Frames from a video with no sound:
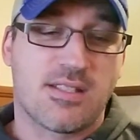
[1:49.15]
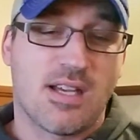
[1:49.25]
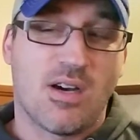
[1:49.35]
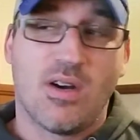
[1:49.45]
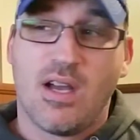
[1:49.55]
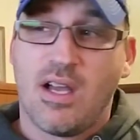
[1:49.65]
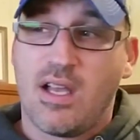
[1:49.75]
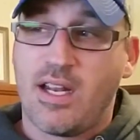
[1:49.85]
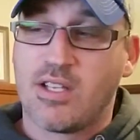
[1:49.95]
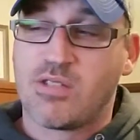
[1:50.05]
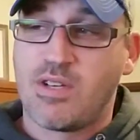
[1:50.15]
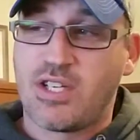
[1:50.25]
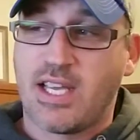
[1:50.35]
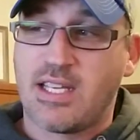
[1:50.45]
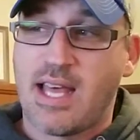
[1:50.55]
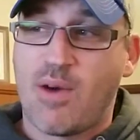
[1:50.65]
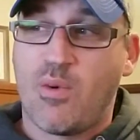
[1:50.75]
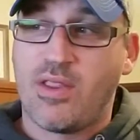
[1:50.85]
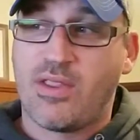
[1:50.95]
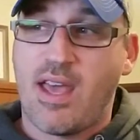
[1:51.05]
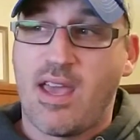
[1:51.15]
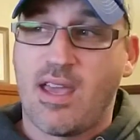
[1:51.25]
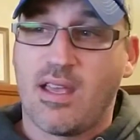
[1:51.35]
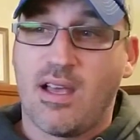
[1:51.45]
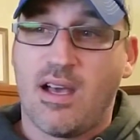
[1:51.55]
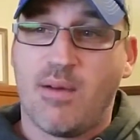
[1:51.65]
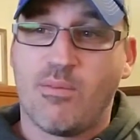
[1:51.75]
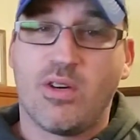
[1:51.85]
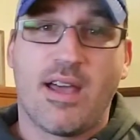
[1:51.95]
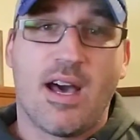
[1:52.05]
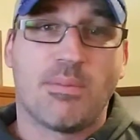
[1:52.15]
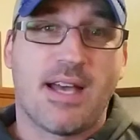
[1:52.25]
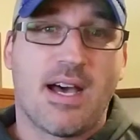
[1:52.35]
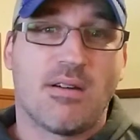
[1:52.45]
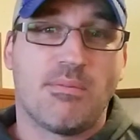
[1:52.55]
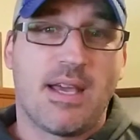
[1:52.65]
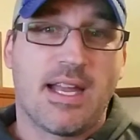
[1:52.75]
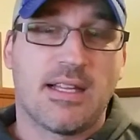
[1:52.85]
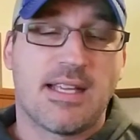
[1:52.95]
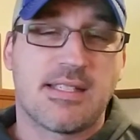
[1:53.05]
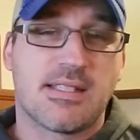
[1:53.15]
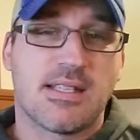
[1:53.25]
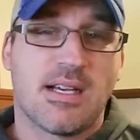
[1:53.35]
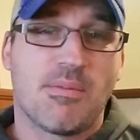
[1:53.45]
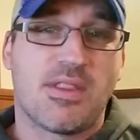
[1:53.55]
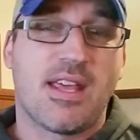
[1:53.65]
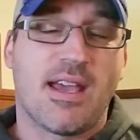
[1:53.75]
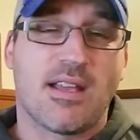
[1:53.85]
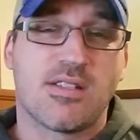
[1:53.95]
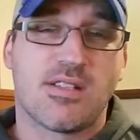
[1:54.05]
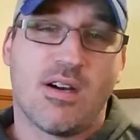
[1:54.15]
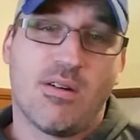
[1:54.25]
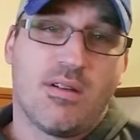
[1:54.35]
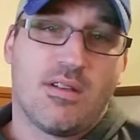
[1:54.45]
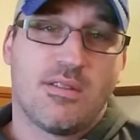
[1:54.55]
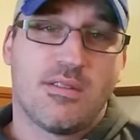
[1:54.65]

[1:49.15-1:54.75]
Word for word: So, you know, switching it to that one thing um, really helped out, making it less um, thick. So,